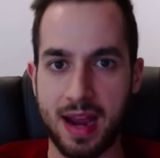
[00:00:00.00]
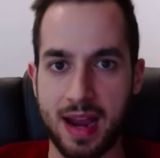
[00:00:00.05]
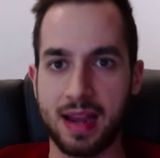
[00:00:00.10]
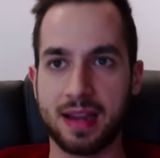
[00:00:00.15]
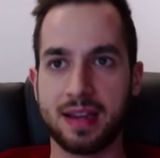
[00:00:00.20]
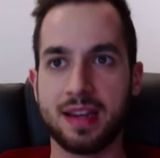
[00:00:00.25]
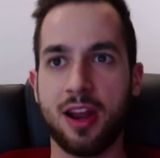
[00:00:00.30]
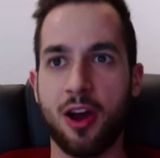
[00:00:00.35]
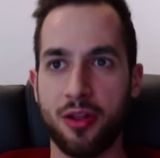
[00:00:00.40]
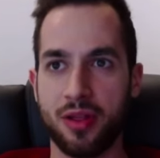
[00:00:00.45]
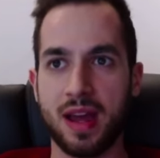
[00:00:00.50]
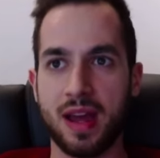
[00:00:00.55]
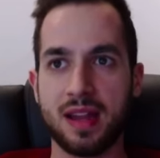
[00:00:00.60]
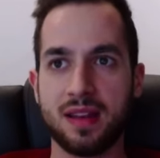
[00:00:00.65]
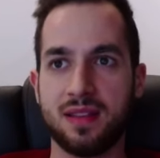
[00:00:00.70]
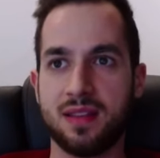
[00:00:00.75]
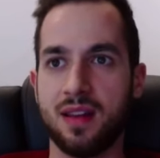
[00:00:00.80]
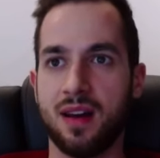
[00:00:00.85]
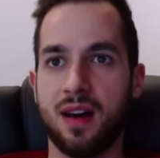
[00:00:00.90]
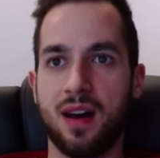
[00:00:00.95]
I know
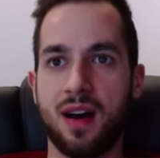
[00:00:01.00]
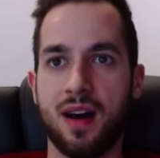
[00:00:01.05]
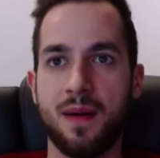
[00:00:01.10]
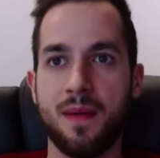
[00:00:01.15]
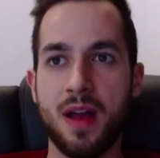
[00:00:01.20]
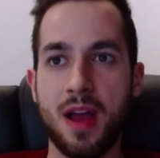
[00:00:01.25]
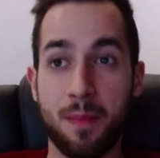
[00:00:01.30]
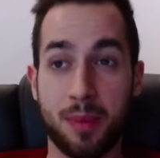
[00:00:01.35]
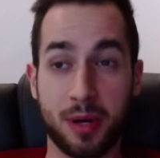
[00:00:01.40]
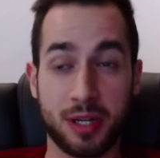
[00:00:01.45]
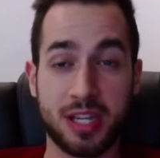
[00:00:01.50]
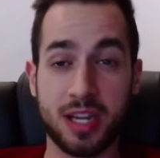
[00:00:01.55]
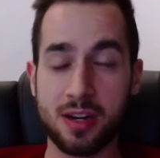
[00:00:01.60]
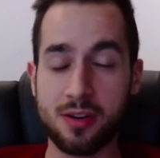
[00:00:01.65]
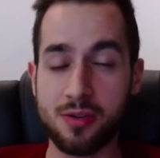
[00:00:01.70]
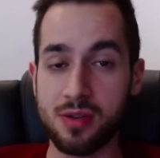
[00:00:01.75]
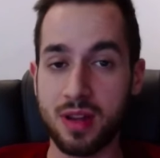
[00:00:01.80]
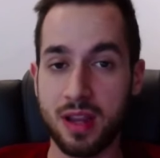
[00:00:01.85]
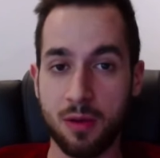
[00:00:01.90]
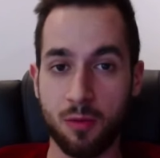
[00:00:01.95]
that
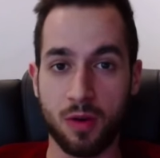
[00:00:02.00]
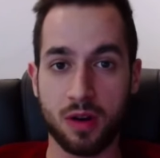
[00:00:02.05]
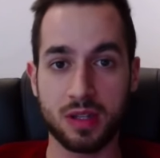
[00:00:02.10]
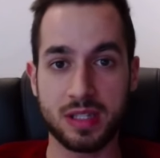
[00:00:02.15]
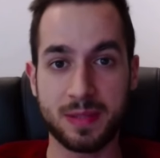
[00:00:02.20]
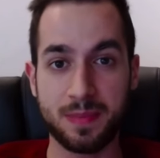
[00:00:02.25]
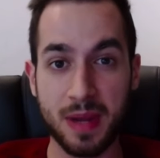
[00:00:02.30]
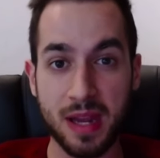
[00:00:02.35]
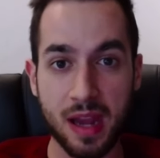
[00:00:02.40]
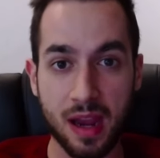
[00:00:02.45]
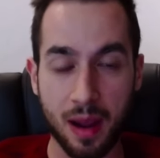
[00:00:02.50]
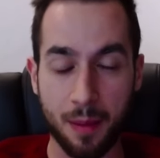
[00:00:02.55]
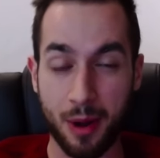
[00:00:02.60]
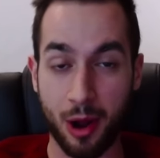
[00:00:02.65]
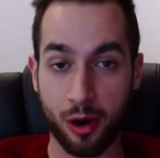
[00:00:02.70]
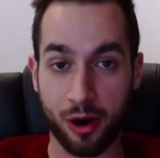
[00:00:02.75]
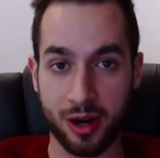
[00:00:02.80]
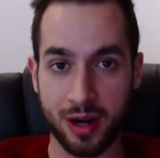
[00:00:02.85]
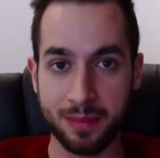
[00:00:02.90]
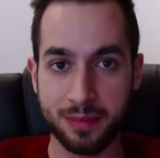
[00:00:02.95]
particularly when speaking
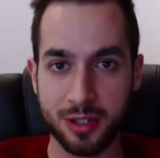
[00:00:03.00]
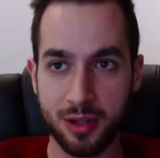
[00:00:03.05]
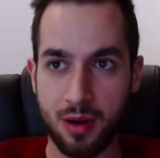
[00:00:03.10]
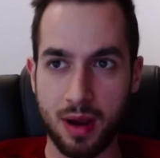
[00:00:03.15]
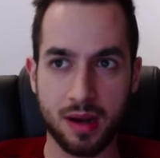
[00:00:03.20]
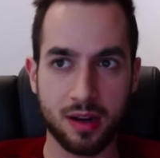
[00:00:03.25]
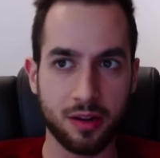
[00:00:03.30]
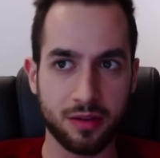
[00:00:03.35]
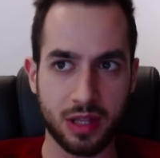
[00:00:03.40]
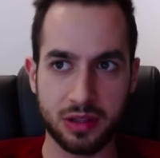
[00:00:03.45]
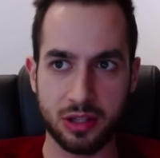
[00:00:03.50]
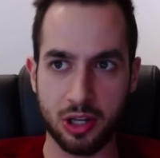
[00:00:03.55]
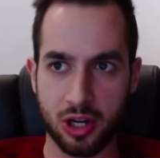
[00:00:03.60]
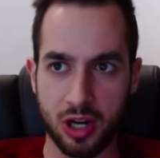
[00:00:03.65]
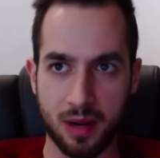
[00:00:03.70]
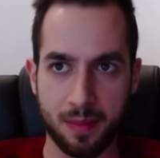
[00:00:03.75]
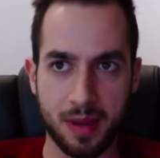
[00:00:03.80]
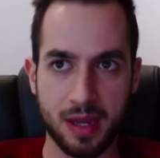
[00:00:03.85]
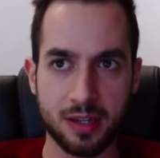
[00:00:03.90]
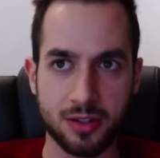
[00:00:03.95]
about crypto, I know that they're
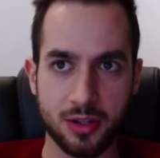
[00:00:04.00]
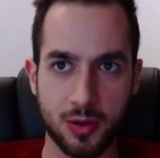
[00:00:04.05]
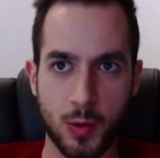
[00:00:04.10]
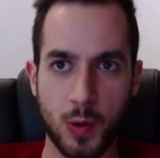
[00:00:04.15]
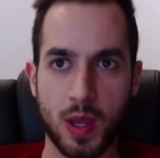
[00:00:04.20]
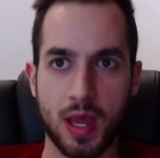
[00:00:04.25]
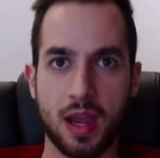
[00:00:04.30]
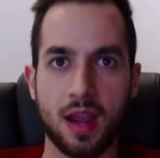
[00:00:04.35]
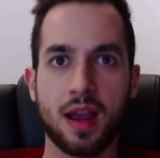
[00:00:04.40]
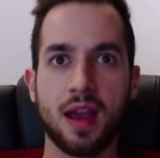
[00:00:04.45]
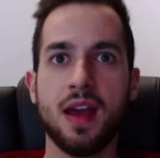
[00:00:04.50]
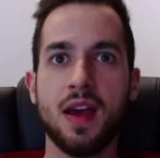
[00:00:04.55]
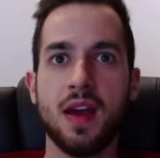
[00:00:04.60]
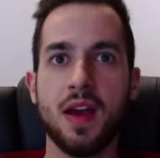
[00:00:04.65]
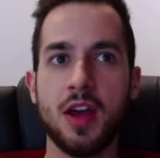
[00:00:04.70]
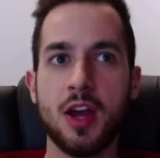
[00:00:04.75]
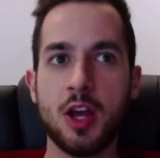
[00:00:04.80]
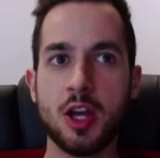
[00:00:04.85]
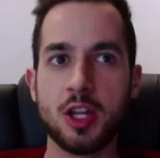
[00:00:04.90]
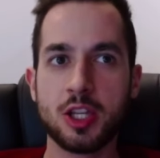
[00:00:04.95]
going to be doing
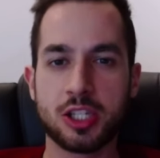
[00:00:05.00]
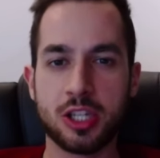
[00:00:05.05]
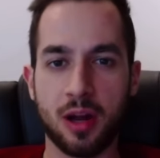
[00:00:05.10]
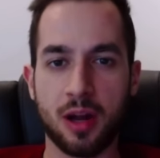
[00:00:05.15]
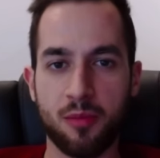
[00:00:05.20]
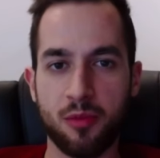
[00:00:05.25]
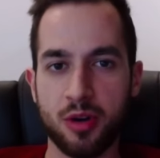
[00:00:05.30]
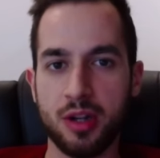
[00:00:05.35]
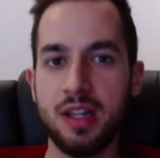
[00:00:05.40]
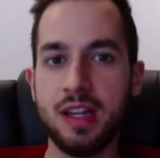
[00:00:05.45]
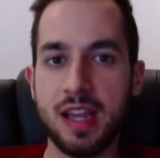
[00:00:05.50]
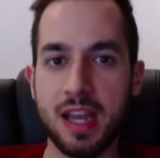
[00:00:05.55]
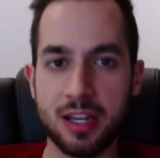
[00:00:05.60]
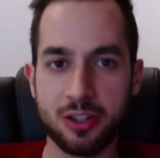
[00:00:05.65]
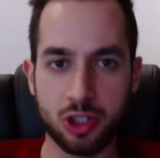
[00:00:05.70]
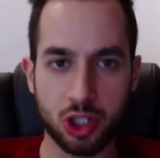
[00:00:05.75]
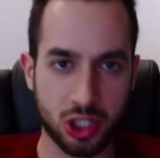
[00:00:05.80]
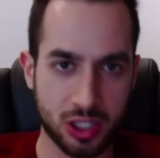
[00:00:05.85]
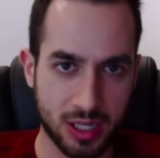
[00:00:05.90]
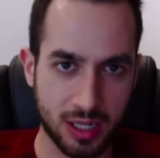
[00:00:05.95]
some really
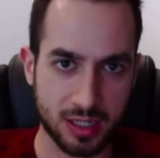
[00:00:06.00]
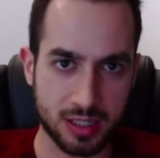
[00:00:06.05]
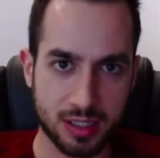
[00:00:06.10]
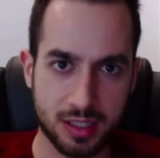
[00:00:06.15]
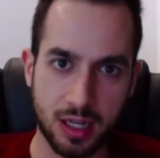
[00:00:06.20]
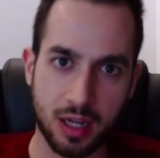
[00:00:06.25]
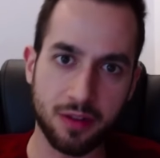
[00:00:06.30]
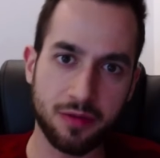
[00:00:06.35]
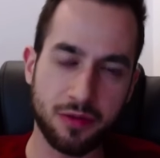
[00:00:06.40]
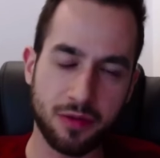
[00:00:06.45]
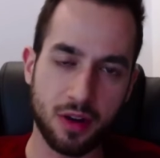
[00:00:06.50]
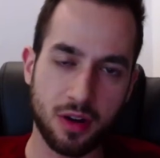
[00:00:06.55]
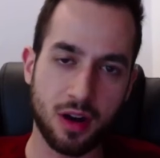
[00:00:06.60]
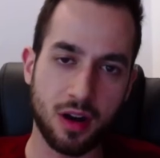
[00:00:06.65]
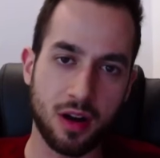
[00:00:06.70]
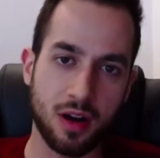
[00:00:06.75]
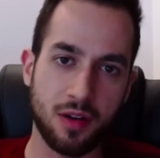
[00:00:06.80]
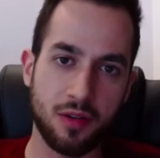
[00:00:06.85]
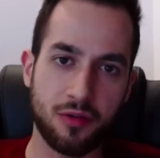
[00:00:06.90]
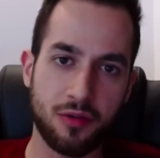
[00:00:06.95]
interesting stuff
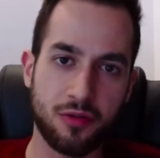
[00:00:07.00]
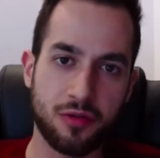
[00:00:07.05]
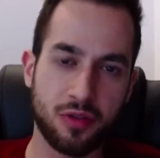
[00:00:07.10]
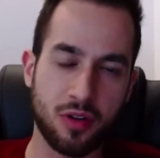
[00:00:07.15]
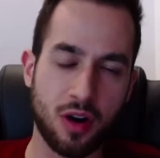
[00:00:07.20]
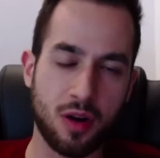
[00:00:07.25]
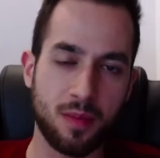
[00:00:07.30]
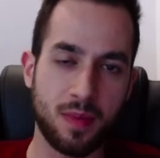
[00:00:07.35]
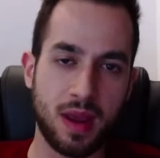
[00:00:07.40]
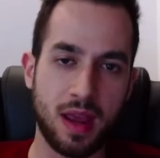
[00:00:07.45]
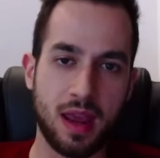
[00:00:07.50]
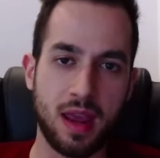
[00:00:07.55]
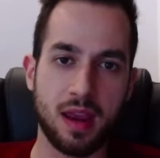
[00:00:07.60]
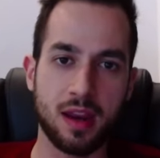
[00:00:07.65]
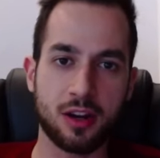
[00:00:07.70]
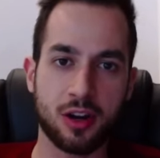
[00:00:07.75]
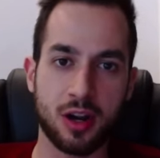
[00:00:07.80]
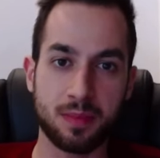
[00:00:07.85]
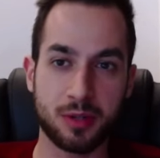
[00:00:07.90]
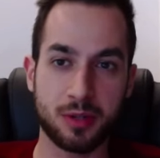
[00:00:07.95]
from a
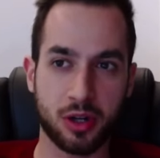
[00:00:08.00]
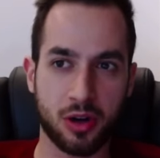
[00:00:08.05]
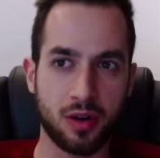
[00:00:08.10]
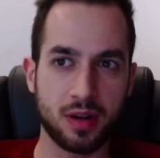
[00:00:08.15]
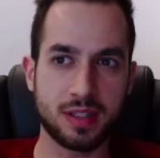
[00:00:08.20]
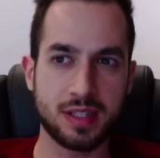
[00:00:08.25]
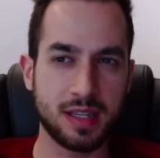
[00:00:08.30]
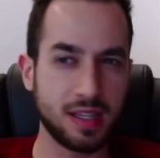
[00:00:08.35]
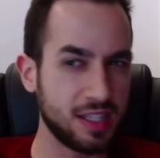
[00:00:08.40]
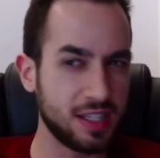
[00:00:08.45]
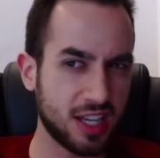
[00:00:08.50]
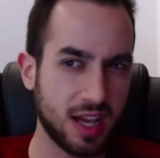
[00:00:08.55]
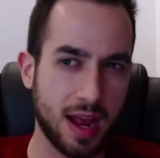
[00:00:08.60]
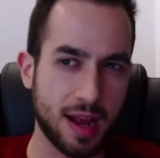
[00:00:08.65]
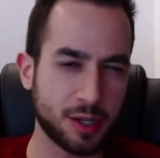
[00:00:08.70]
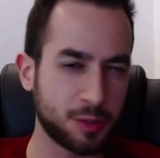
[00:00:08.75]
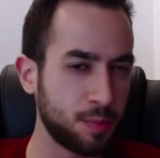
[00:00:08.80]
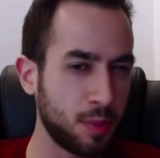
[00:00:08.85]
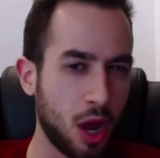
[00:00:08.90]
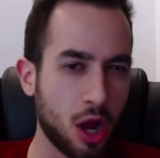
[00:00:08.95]
cryptocurrency
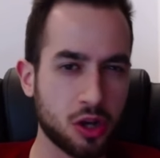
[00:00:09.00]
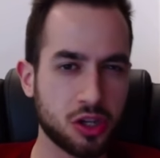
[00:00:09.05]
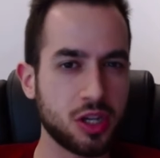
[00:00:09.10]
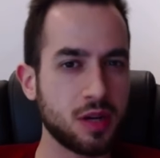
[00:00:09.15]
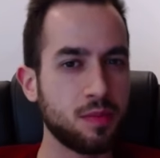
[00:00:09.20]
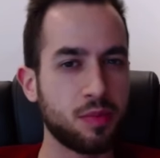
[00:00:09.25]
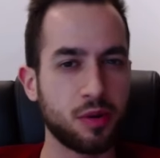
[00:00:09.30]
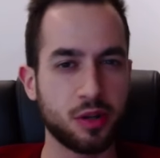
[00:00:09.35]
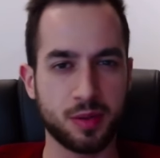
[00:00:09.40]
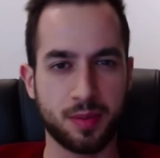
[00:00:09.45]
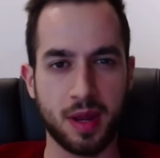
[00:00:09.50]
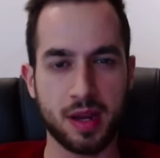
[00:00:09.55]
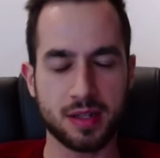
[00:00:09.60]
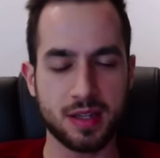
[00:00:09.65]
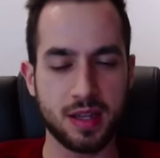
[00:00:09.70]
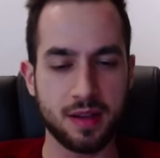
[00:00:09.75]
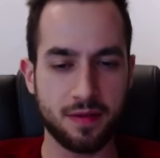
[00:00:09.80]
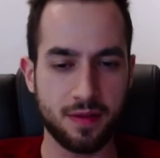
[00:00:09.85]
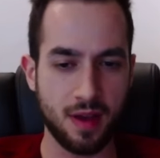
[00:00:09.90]
/ blockchain perspective.